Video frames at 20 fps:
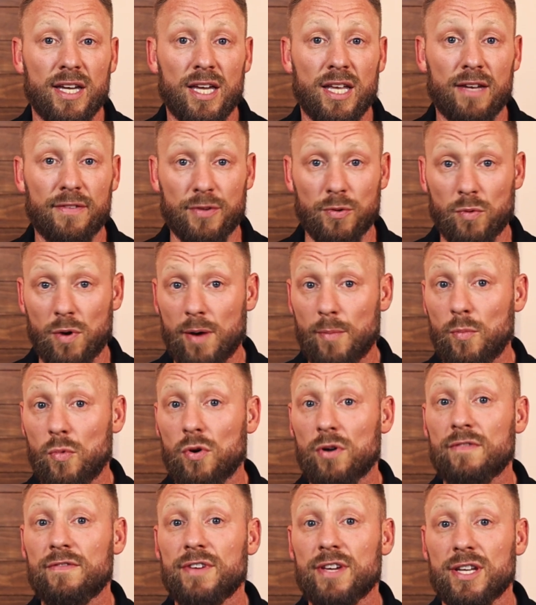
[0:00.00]
And if you want
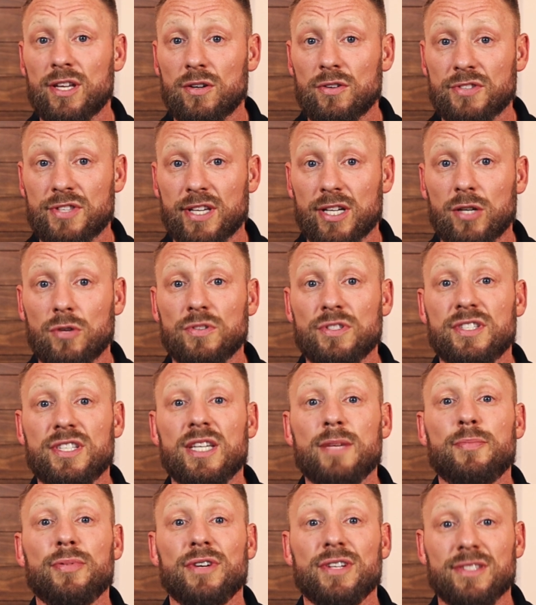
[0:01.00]
more videos that go
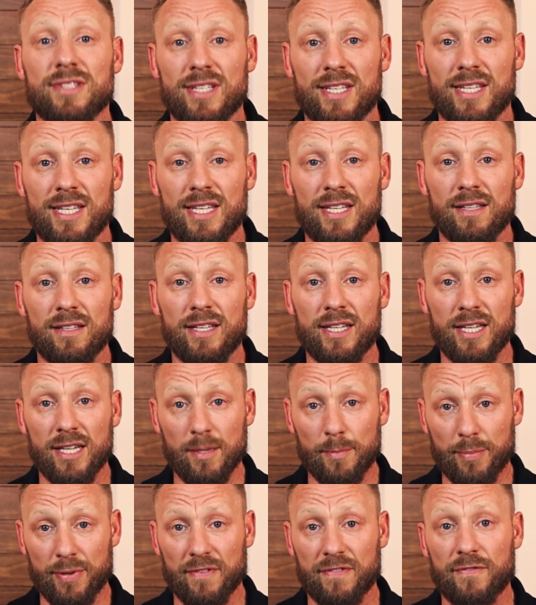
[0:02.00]
deeper into
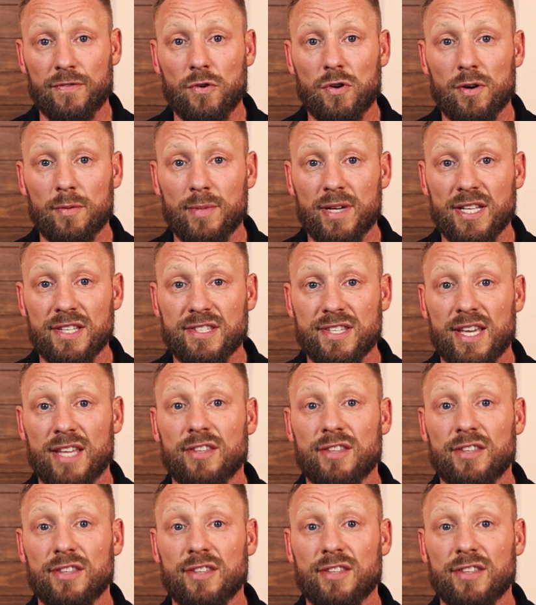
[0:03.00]
healing, performance,